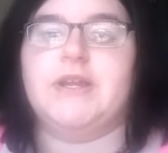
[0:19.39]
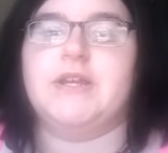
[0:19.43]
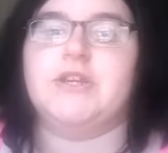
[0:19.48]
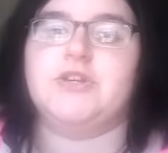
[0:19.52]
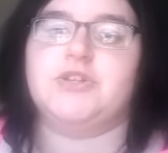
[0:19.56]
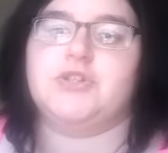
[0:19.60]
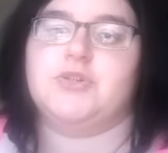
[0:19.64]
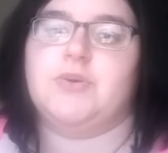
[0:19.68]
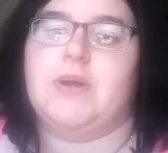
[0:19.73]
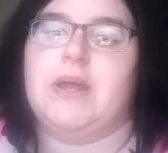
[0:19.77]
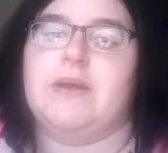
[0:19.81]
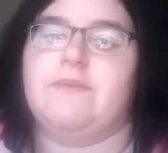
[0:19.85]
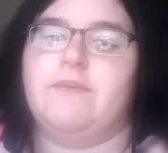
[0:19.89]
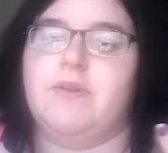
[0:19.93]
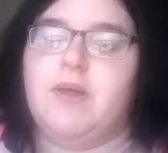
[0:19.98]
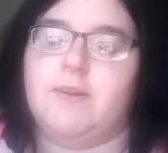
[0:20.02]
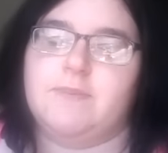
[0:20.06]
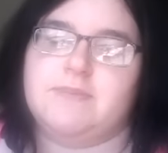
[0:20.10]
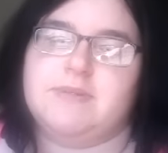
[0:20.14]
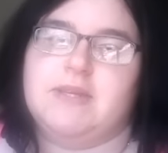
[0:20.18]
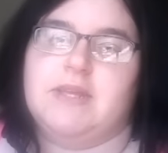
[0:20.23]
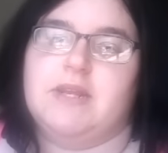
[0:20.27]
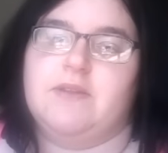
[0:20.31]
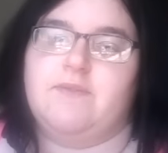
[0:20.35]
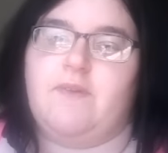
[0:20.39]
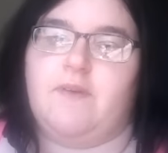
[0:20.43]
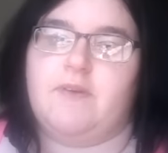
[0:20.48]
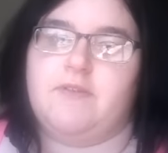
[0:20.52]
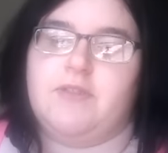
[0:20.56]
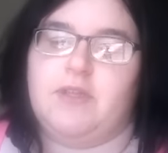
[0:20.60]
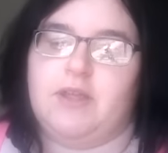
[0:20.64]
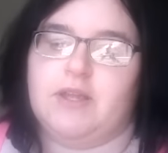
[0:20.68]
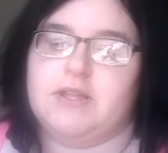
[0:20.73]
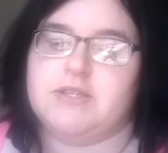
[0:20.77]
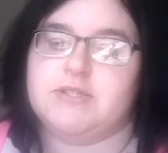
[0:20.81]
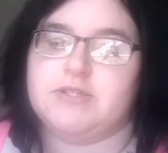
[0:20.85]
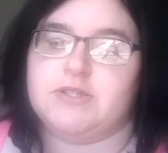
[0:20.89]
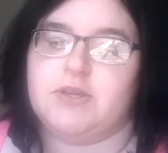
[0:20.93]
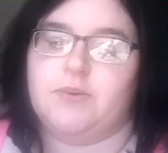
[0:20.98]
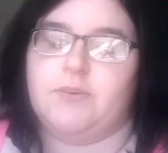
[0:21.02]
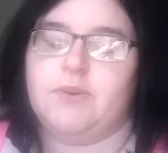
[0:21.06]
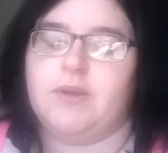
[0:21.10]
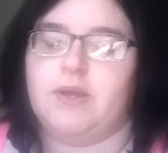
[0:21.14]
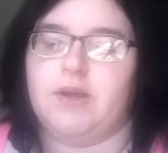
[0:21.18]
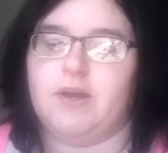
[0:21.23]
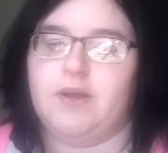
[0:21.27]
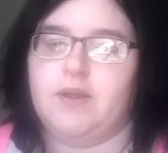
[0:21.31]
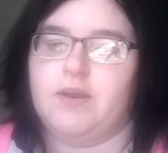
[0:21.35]
Andrew. I haven't updated everything that's
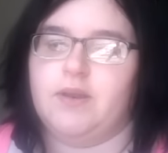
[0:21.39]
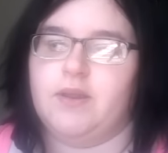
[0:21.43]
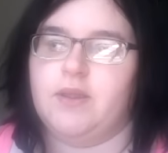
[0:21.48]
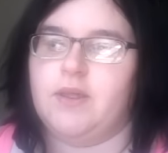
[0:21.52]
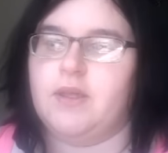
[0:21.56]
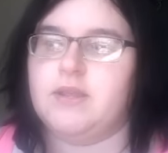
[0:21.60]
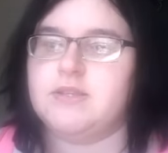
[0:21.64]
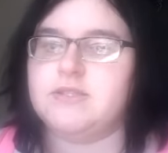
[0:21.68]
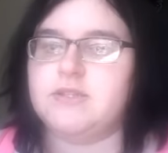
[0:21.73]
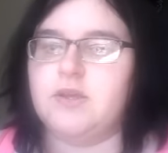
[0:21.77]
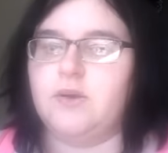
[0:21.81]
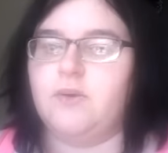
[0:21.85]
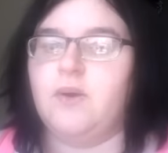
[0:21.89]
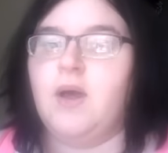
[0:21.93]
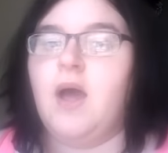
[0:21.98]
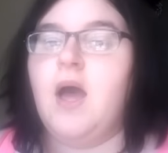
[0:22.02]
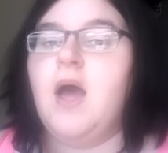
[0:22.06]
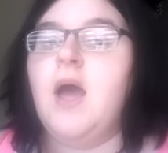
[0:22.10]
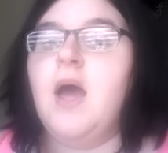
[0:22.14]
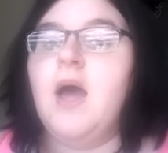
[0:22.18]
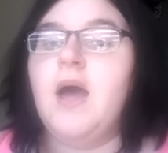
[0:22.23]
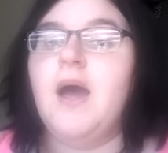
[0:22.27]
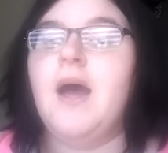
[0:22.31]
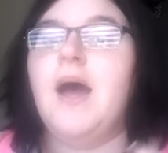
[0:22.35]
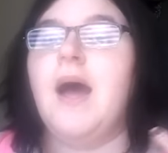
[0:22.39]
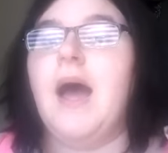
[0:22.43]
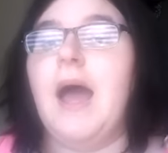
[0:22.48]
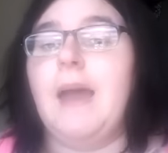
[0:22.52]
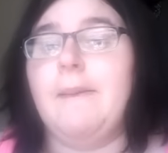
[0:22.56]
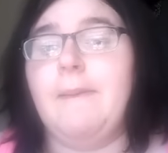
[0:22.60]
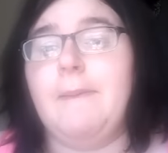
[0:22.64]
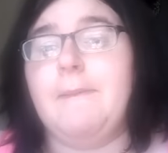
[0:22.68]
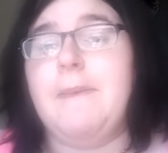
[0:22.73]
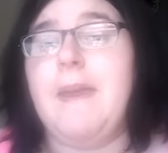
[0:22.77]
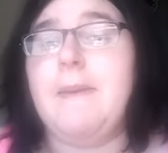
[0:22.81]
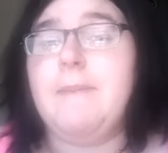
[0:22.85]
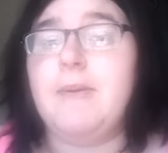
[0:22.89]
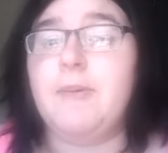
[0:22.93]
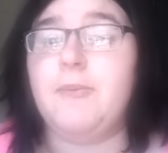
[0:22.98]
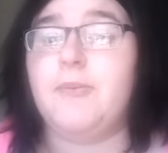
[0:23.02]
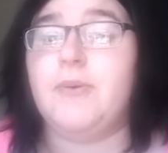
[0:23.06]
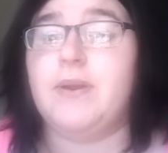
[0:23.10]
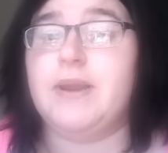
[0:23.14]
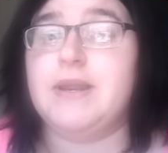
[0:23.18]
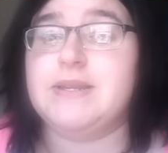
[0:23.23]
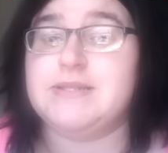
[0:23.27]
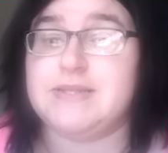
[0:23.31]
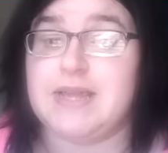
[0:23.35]
going on, so I may be
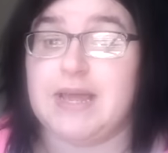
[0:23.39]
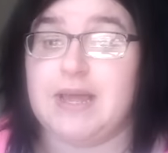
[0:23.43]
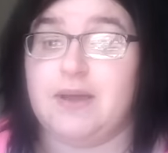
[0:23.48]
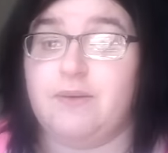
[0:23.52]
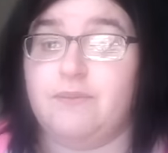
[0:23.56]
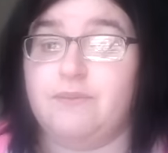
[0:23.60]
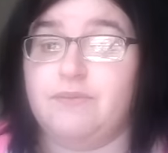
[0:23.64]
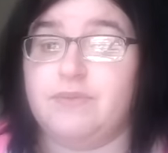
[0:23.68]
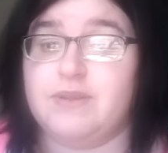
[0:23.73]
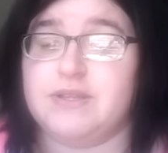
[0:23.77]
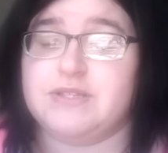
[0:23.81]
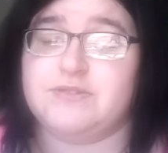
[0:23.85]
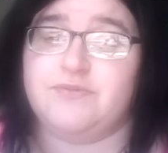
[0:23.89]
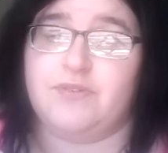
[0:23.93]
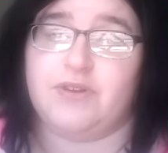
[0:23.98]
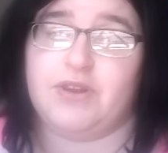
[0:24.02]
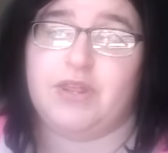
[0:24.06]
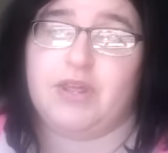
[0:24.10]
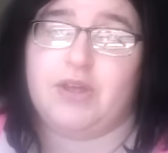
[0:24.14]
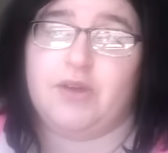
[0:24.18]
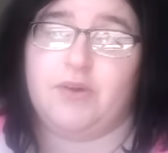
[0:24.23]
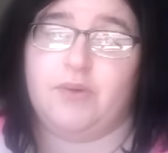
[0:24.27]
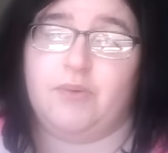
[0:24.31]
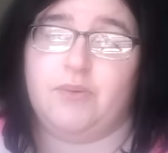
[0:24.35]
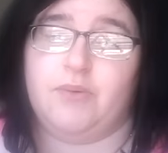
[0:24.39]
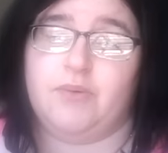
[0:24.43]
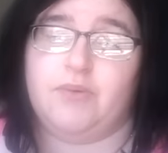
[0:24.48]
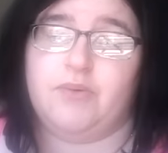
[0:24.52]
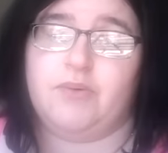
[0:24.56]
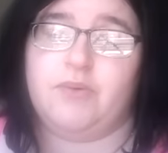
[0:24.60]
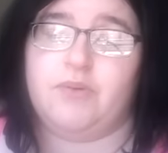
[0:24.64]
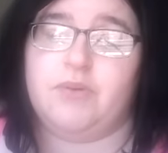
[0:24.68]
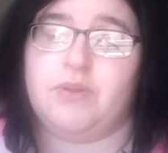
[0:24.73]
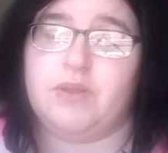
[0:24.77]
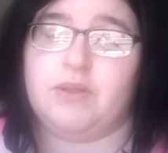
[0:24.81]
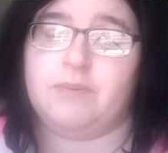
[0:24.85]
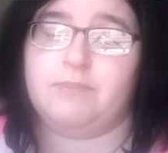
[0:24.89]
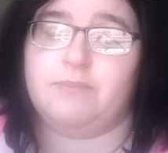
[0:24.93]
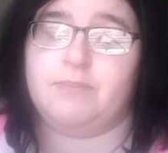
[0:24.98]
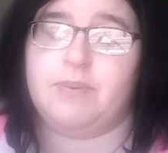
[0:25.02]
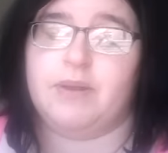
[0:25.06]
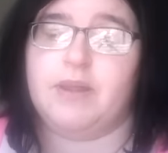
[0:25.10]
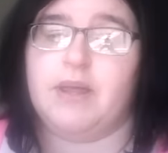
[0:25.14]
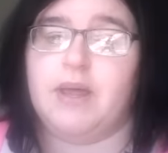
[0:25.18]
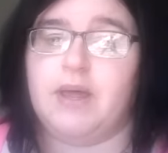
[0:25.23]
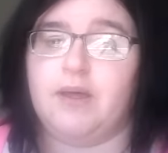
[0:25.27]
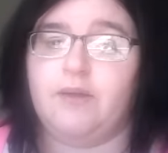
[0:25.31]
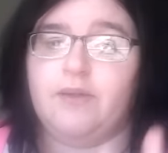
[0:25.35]
pretty down this video,
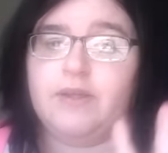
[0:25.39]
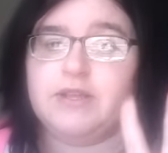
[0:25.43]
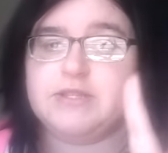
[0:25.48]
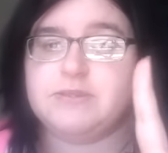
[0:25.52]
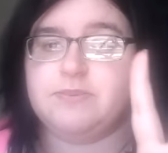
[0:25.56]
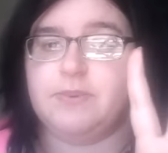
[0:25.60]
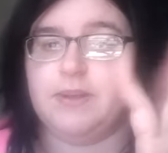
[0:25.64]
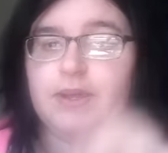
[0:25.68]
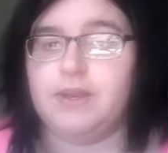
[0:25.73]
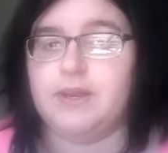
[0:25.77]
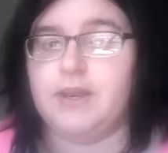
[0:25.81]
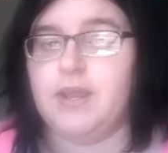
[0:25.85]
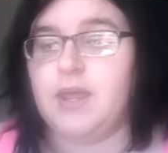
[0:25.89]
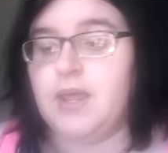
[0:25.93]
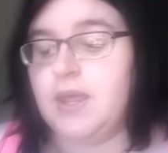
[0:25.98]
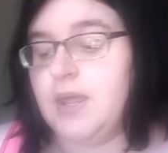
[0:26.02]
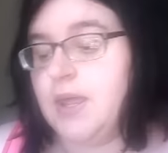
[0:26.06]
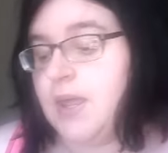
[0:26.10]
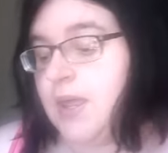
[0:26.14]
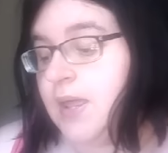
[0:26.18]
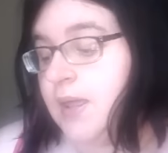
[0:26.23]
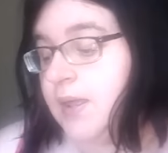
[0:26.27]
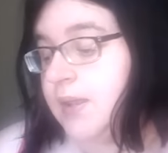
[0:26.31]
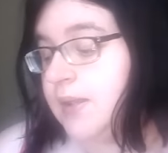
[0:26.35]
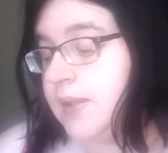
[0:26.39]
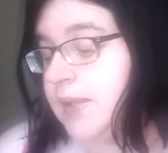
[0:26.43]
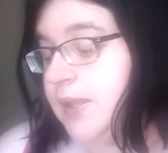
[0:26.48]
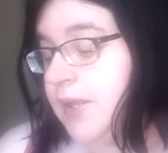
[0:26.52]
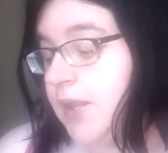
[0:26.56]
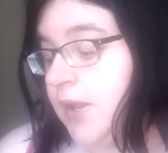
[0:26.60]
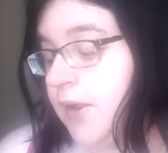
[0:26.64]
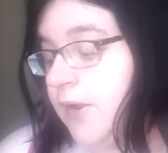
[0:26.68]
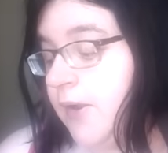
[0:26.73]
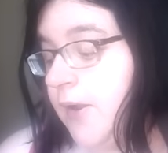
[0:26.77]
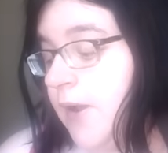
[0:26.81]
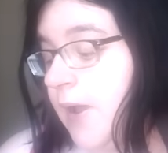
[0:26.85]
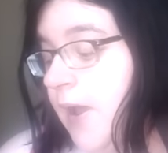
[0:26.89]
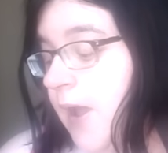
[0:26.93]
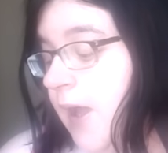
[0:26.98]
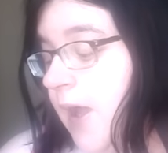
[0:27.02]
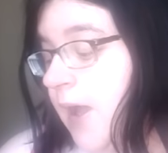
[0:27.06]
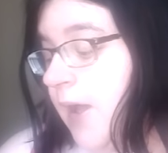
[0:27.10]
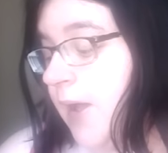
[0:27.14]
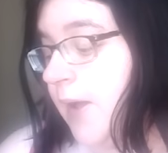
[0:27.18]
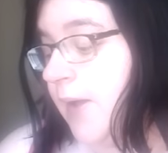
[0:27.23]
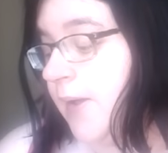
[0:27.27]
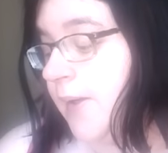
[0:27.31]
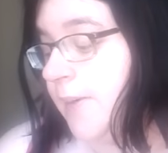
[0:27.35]
but I'll explain later.
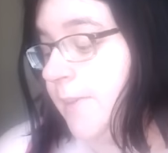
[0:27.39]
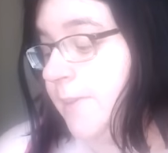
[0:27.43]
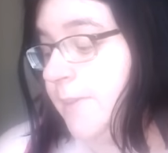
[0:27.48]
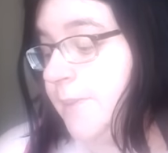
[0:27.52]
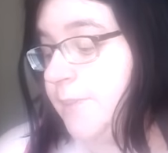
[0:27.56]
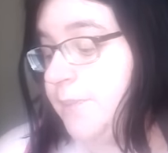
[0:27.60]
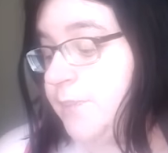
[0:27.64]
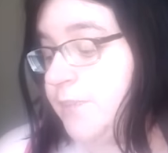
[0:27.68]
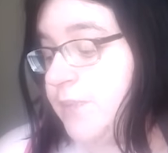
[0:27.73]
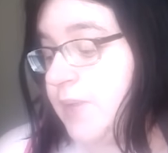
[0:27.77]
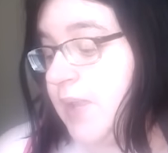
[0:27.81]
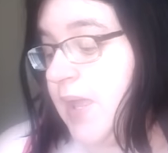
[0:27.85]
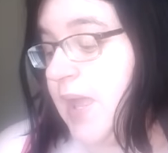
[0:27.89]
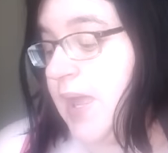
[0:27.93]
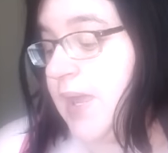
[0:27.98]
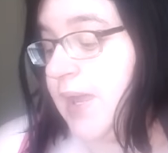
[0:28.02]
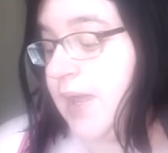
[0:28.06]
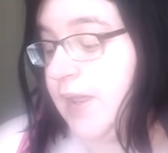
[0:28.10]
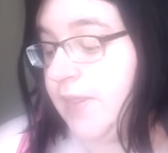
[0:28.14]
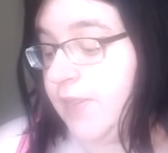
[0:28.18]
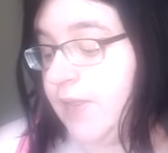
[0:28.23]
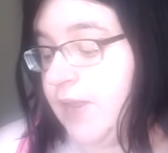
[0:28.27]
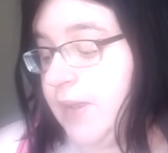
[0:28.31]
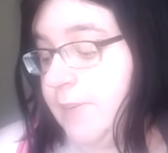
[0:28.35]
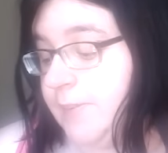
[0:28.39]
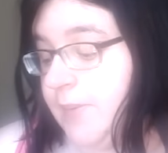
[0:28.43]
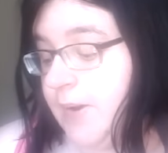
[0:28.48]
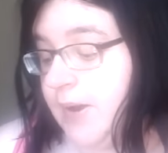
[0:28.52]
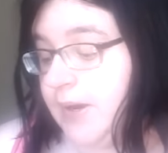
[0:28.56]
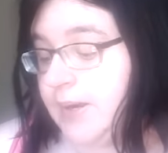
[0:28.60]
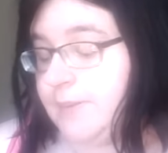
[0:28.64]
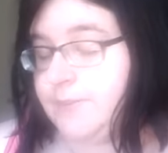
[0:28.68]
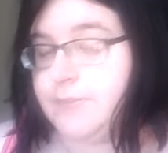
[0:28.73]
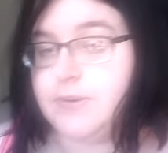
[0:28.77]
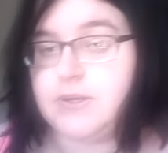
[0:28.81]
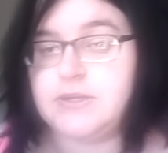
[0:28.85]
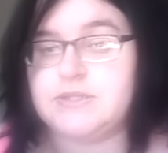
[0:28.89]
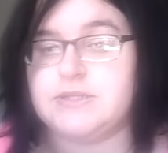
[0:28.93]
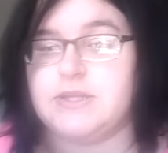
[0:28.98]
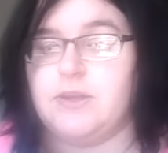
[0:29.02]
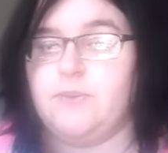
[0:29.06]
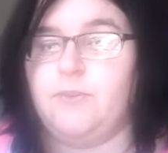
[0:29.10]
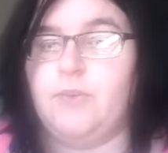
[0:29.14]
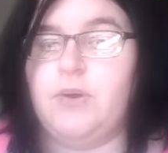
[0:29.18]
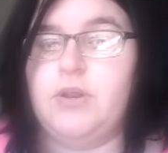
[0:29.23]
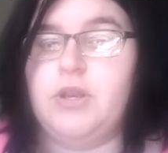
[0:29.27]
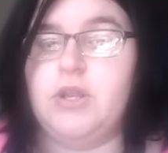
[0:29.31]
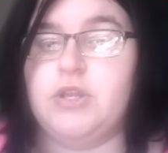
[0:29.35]
I got a lot of bargain books
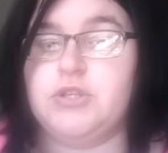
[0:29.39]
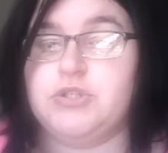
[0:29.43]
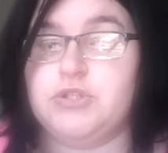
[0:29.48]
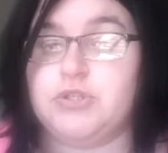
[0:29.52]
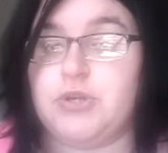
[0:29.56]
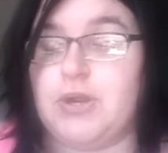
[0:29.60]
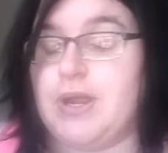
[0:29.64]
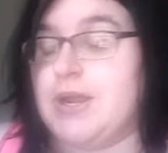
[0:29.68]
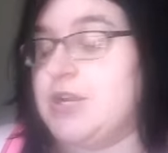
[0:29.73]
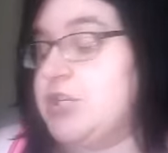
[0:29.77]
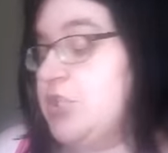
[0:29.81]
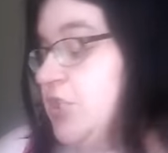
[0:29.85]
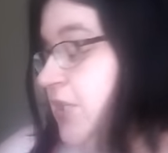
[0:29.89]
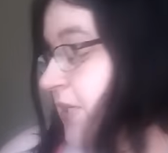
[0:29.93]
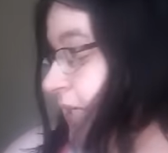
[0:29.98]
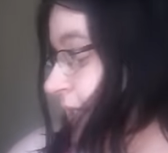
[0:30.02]
and one scratch